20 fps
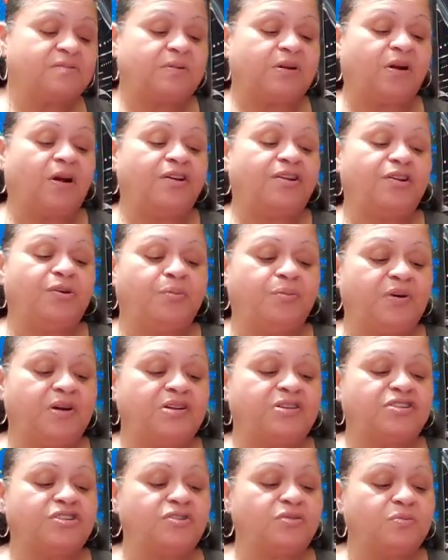sweetheart, you
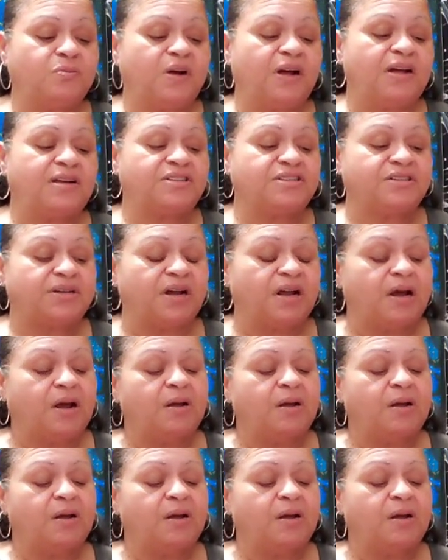put too much